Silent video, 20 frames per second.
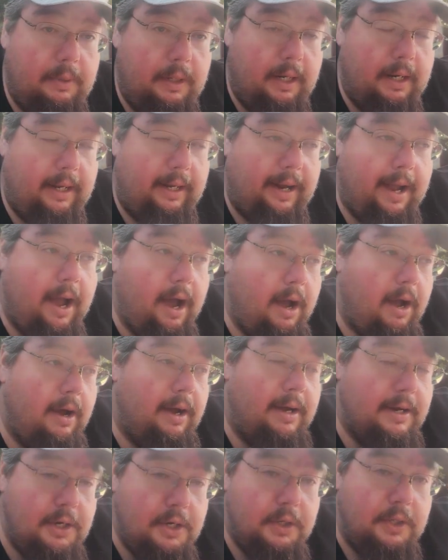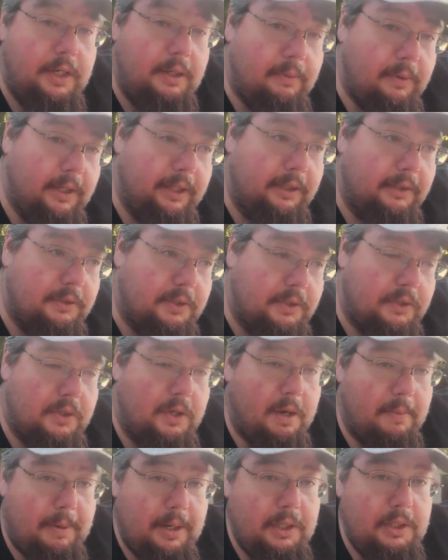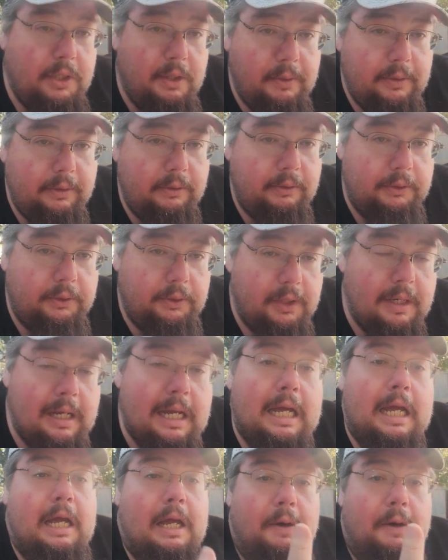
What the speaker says: And they're like, I knew he wasn't going to show up. I knew he wasn't going to show up.